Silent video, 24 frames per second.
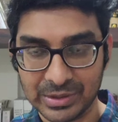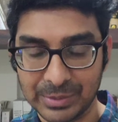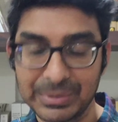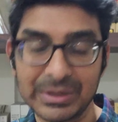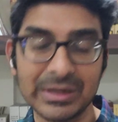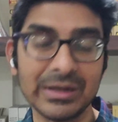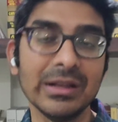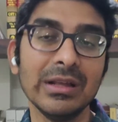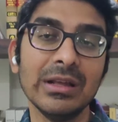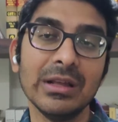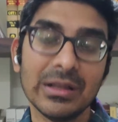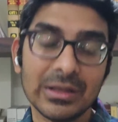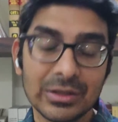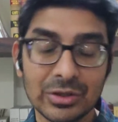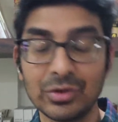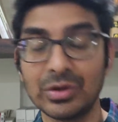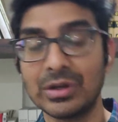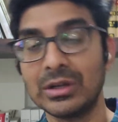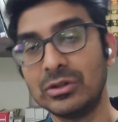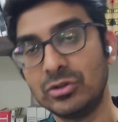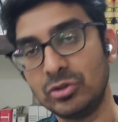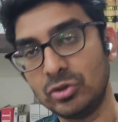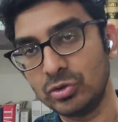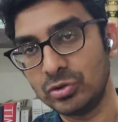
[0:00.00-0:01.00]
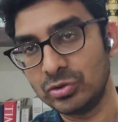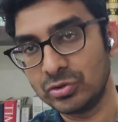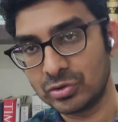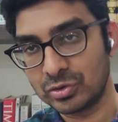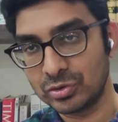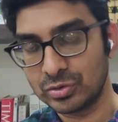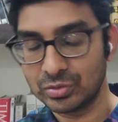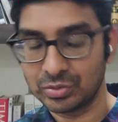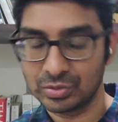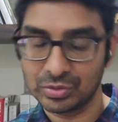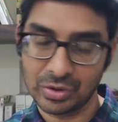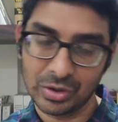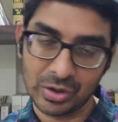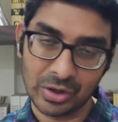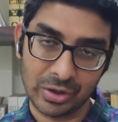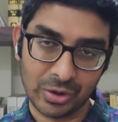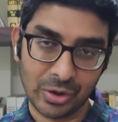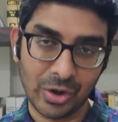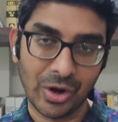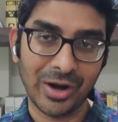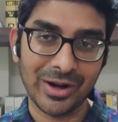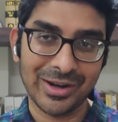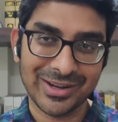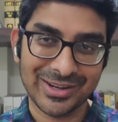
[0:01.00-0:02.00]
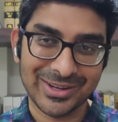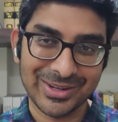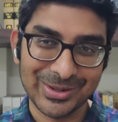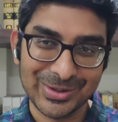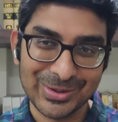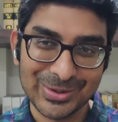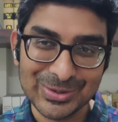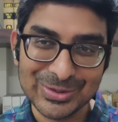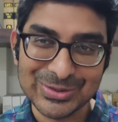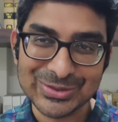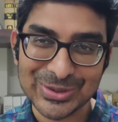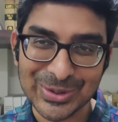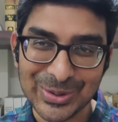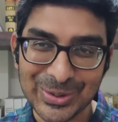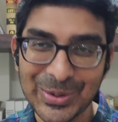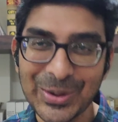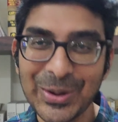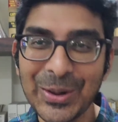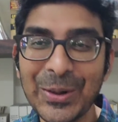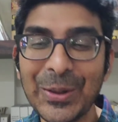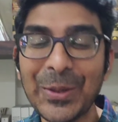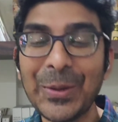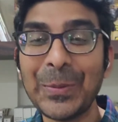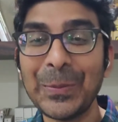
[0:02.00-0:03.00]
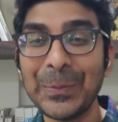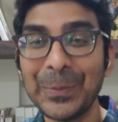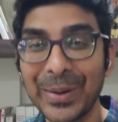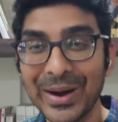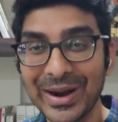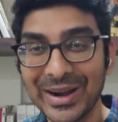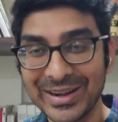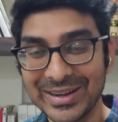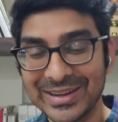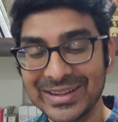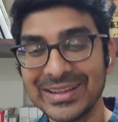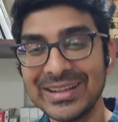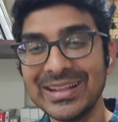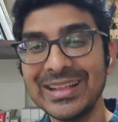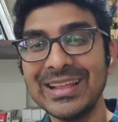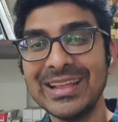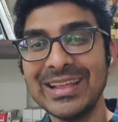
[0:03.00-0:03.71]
I mean, you can choose to or not to do so, but